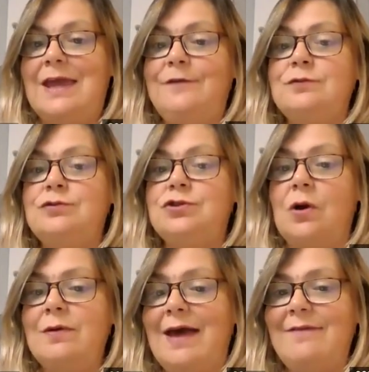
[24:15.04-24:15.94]
If you
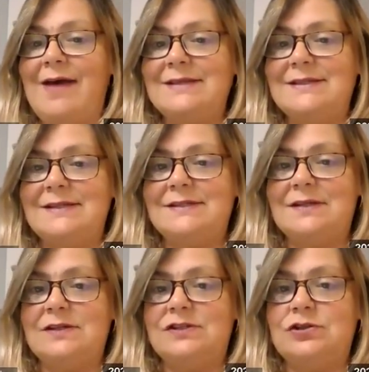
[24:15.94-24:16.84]
don't have access
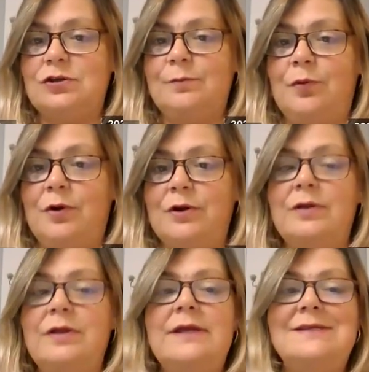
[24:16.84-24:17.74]
to the student
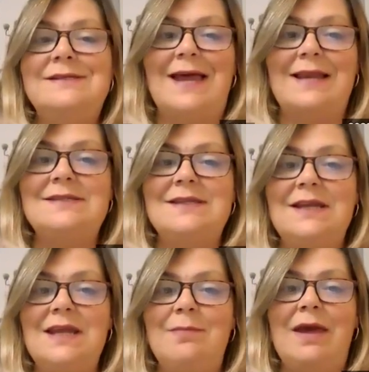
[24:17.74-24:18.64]
portal, send us
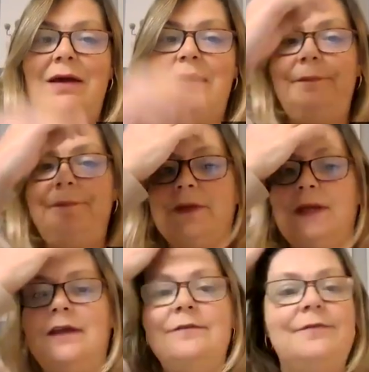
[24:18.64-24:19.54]
an email,
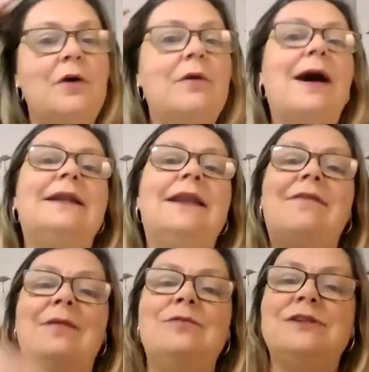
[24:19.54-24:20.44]

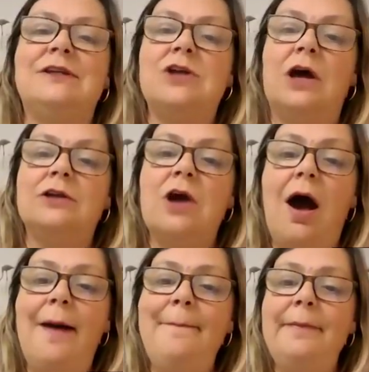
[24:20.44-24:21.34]

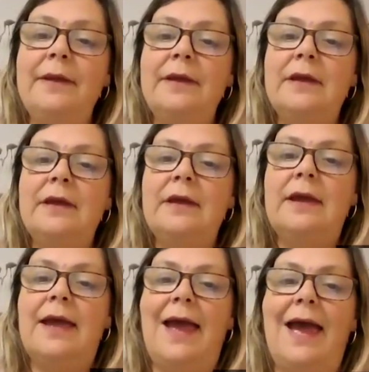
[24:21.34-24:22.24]
info@lavalmusique.com,
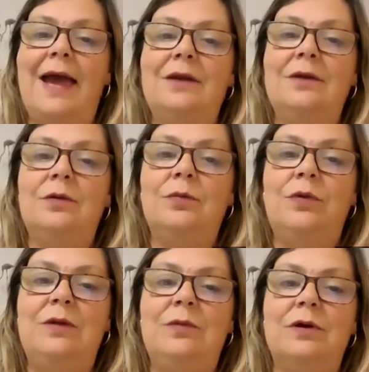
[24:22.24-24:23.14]
and
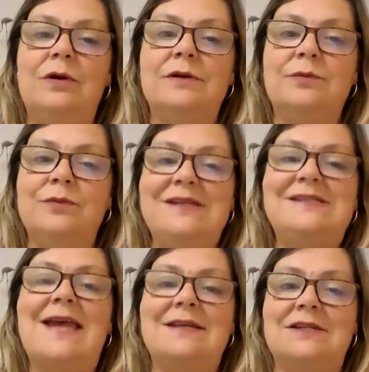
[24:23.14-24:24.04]
we will
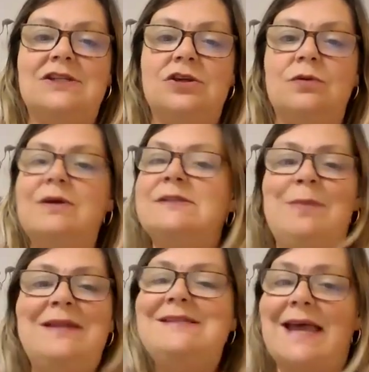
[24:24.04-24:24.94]
resend it to you. It's
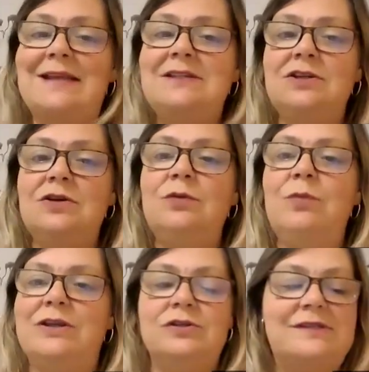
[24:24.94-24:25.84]
been sent to you
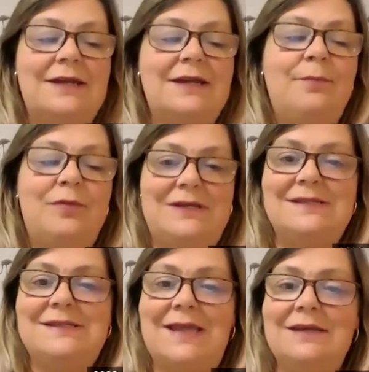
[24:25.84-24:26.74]
when you signed up. We
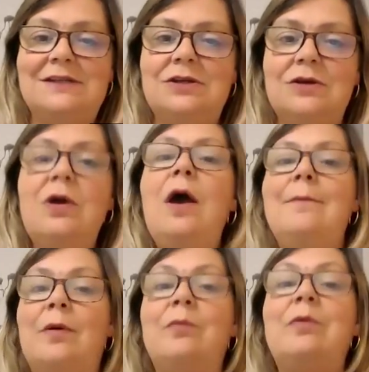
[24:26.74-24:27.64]
did send it to you,
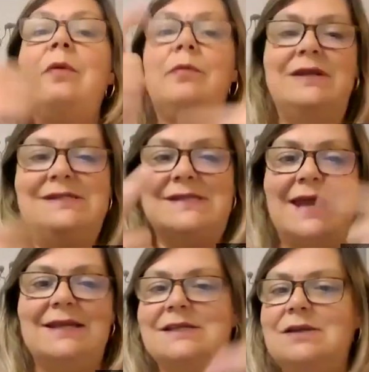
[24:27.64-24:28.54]
but we will
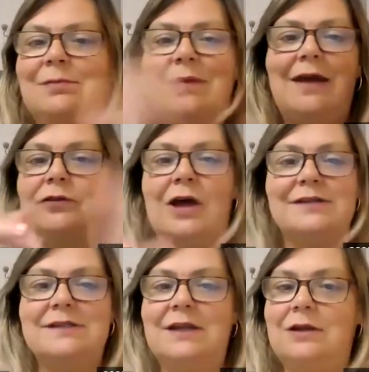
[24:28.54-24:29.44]
resend it. You may have
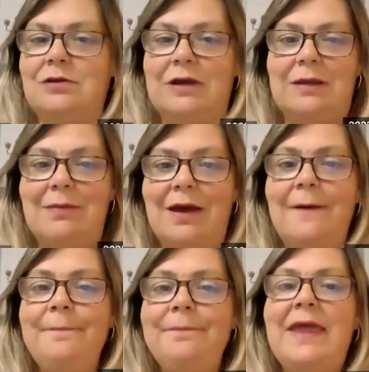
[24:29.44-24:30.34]
lost it in your
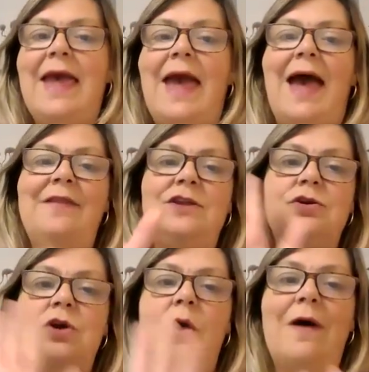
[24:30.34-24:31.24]
email. And then
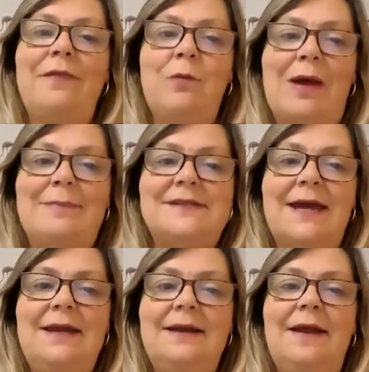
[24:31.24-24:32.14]
you go on the
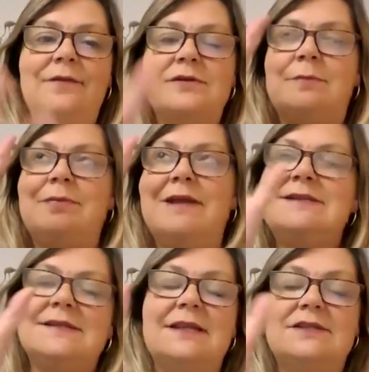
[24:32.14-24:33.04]
website, and there's a
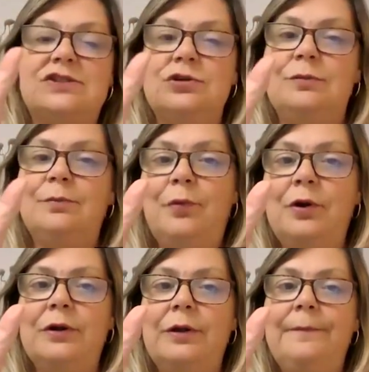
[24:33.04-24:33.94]
place that says Student
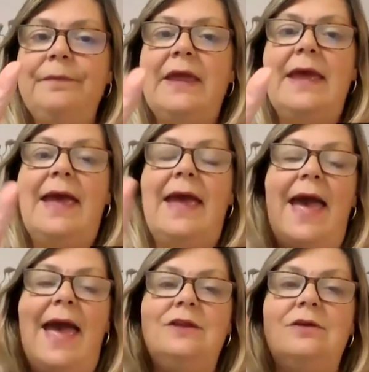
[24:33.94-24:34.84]
Portal,
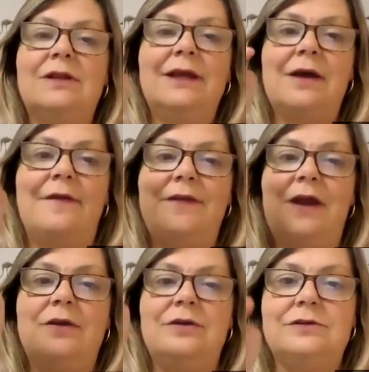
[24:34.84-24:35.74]
and you click on
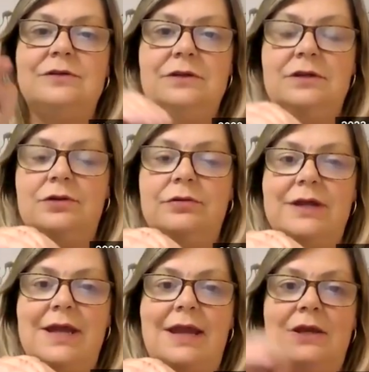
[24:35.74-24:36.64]
there. You
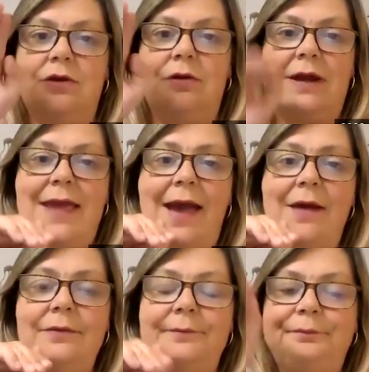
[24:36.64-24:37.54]
create your
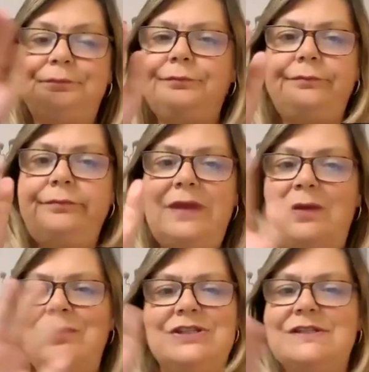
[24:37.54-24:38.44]
account,
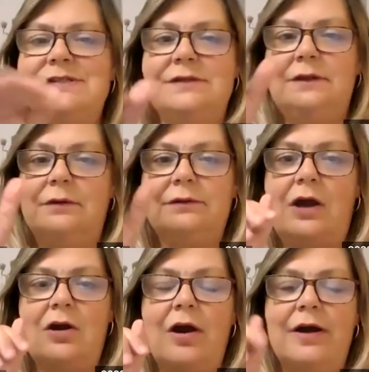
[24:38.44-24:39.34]
which is
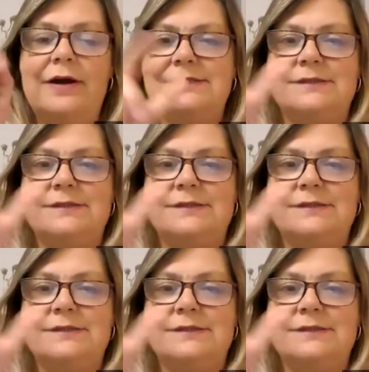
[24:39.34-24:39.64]
not hard.